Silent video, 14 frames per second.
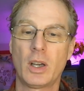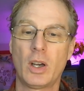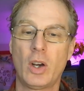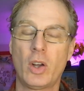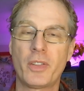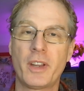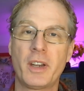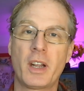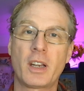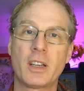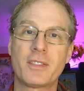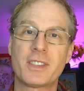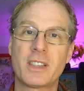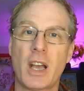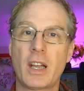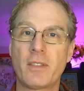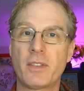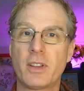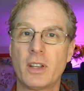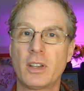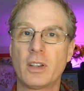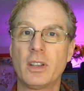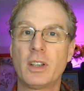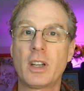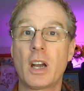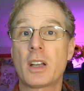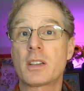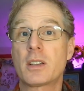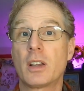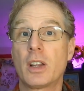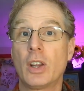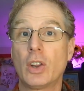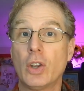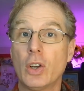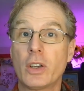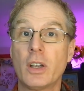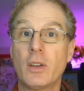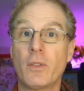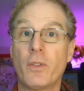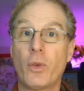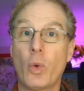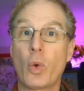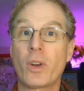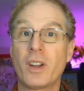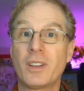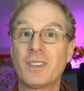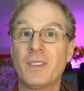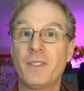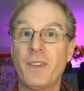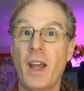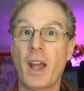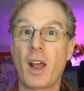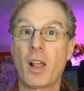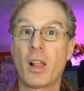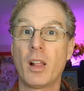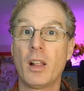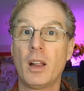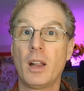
on the negative side of things, you're constantly looking for it to fail,